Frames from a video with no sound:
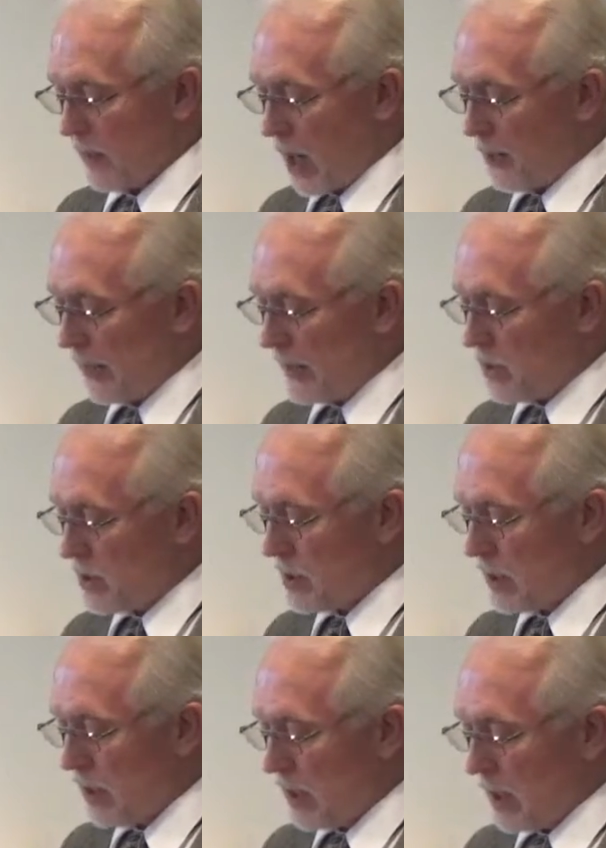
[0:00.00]
Our
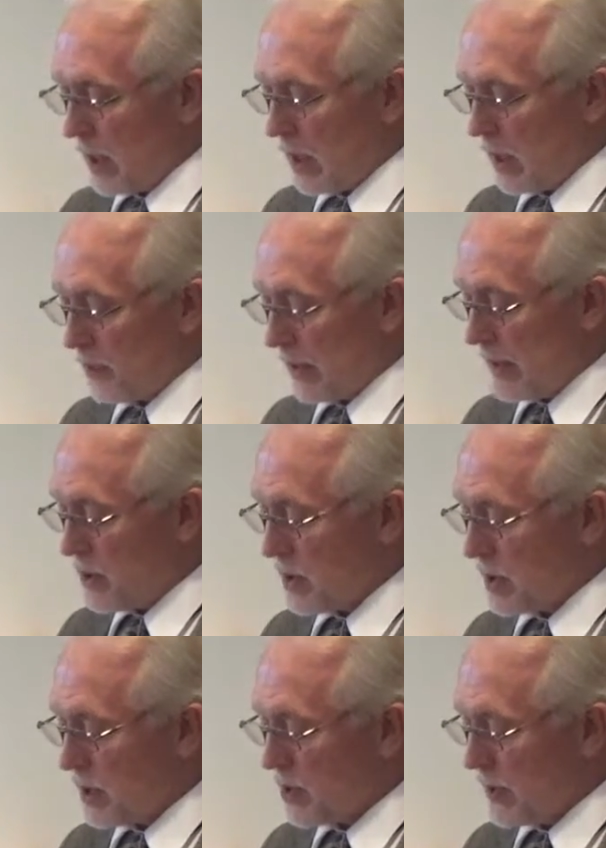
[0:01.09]
religious
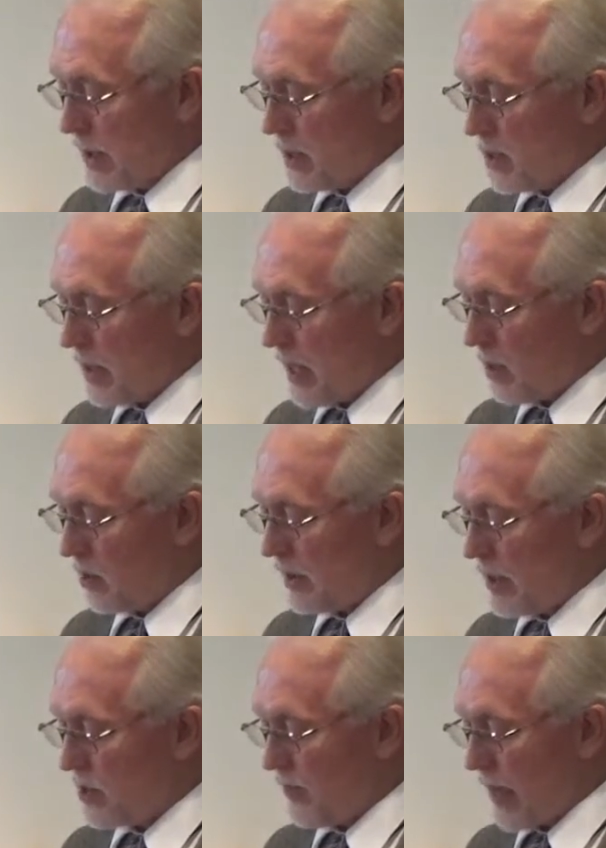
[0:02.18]
history is not only
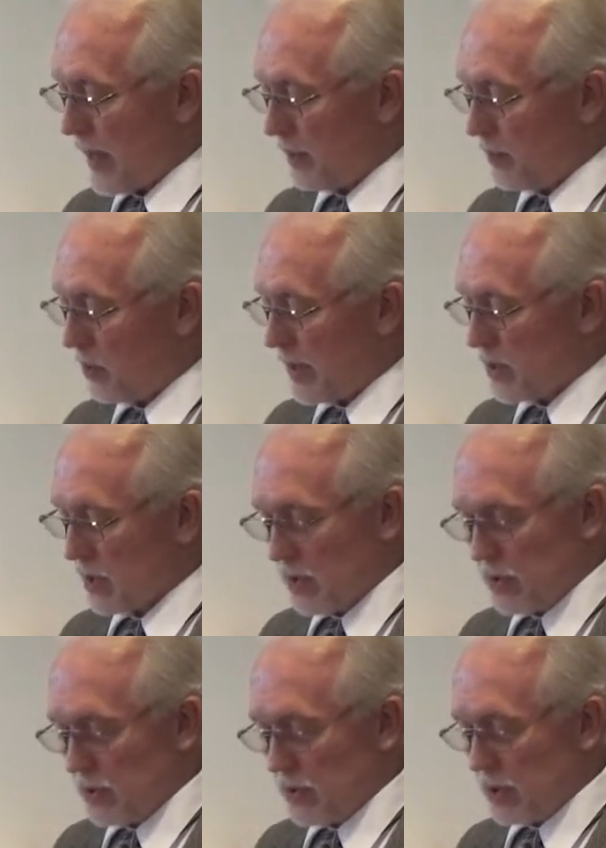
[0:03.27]
as viable as
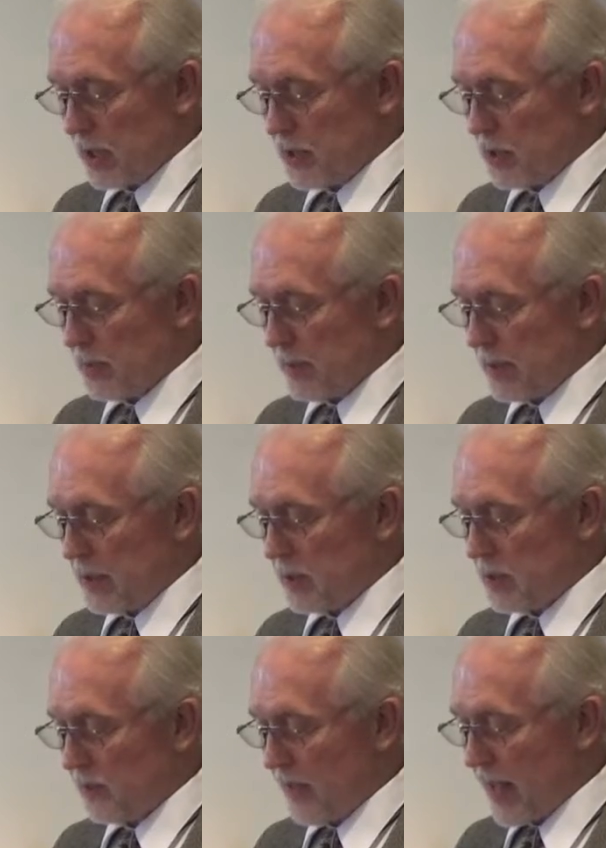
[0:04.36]
those who judge us, but is
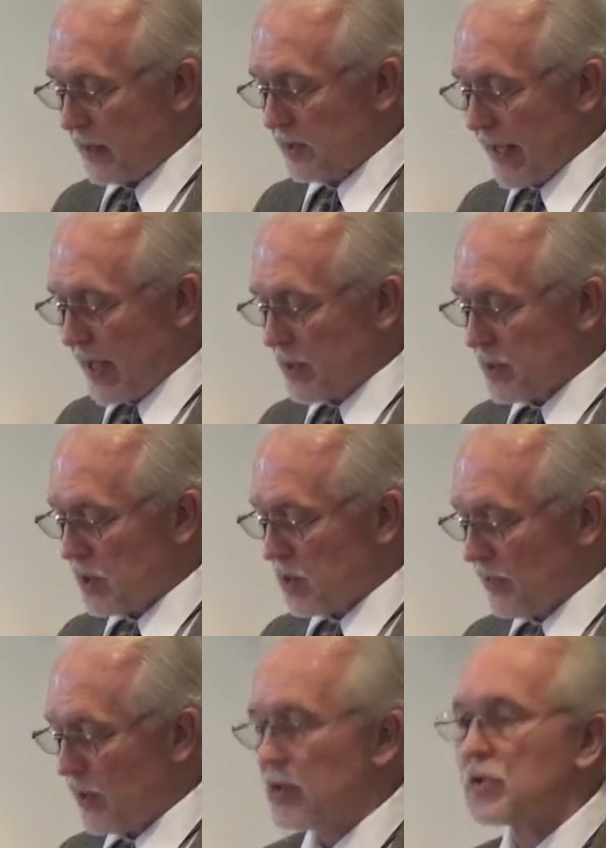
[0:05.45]
in fact thousands
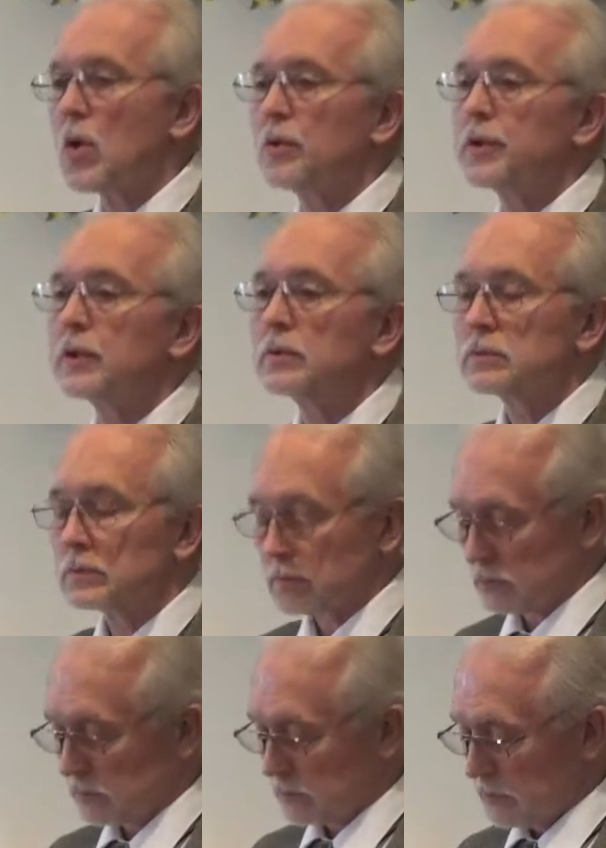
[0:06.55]
of years older
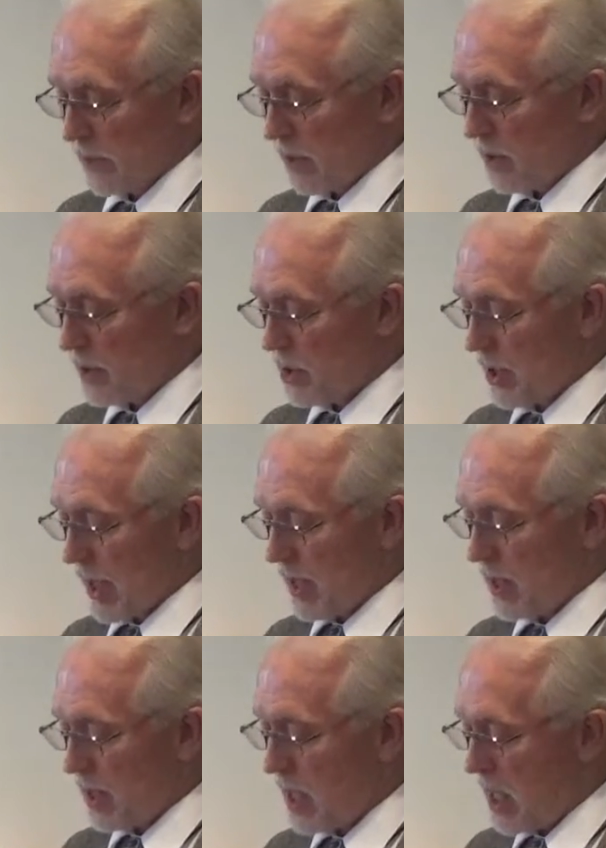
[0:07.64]
than
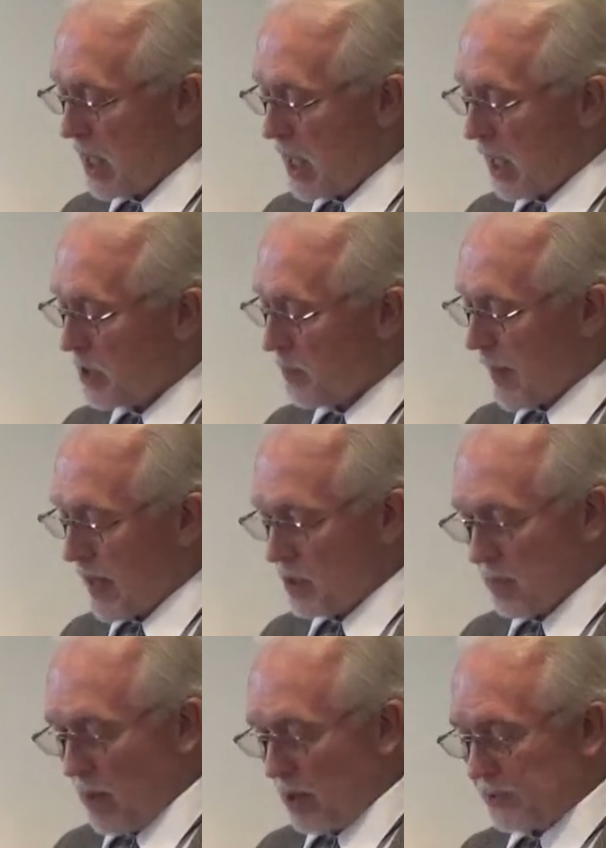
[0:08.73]
Christianity and spans
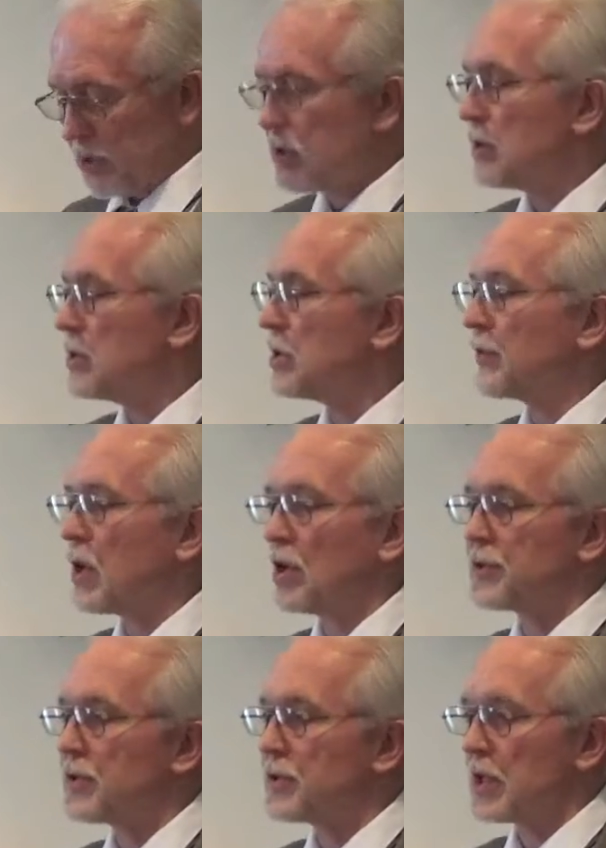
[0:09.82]
multitudes of
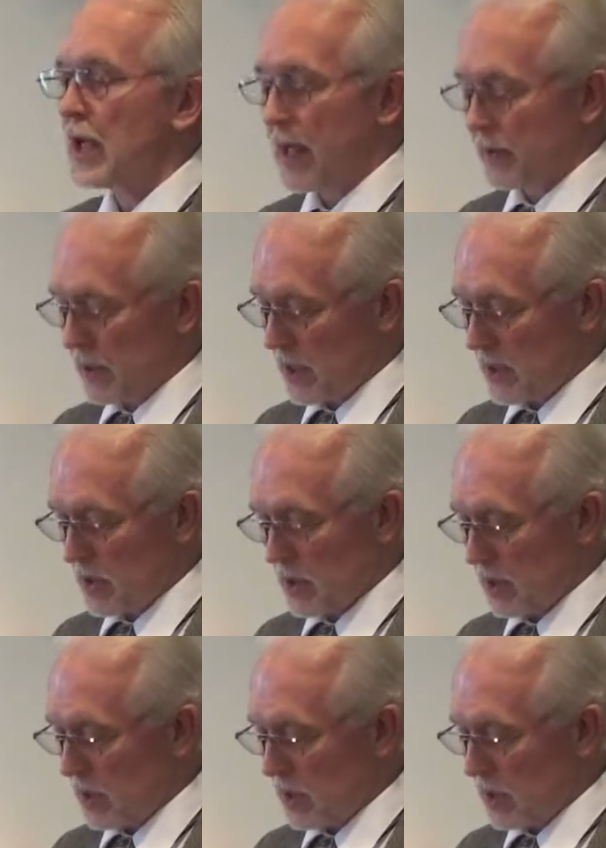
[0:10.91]
cultures and continents.